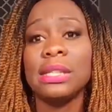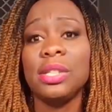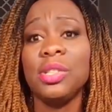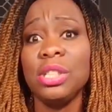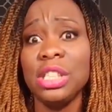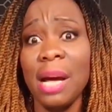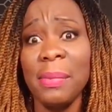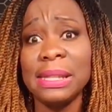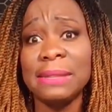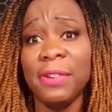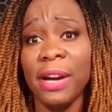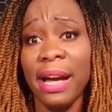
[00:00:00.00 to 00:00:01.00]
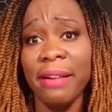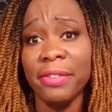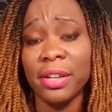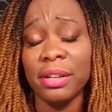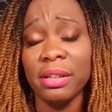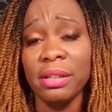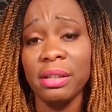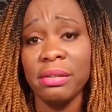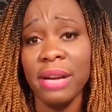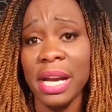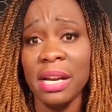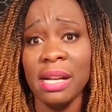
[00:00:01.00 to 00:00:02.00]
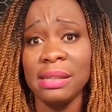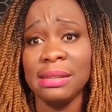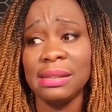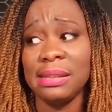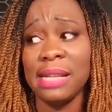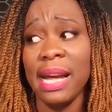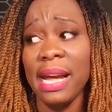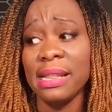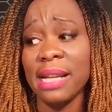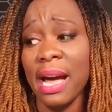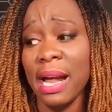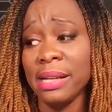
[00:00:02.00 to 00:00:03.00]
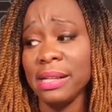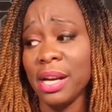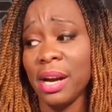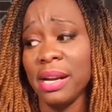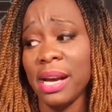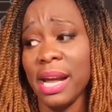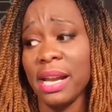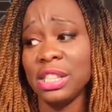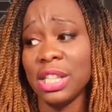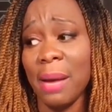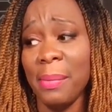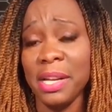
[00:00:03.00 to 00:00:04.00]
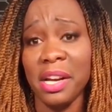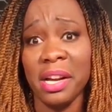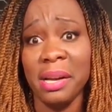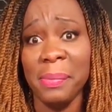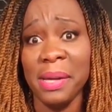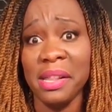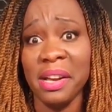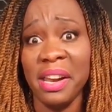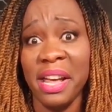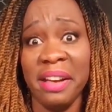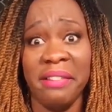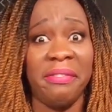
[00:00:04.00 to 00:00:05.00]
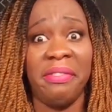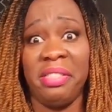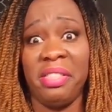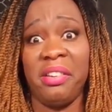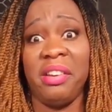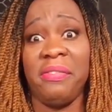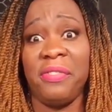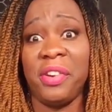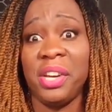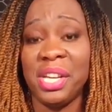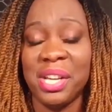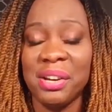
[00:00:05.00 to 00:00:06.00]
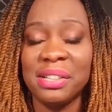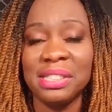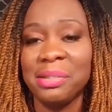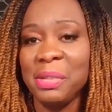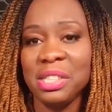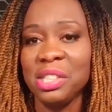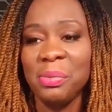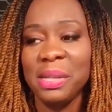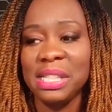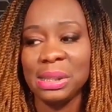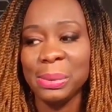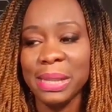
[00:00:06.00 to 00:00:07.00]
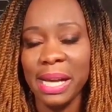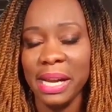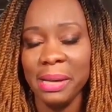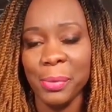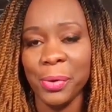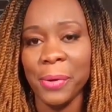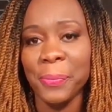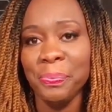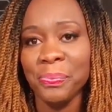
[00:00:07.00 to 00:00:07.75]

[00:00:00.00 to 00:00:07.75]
So no job is forever, right? You're not saying that you're gonna get a job and you're gonna be there like 30, 40 years. Nobody, nobody's doing that anymore.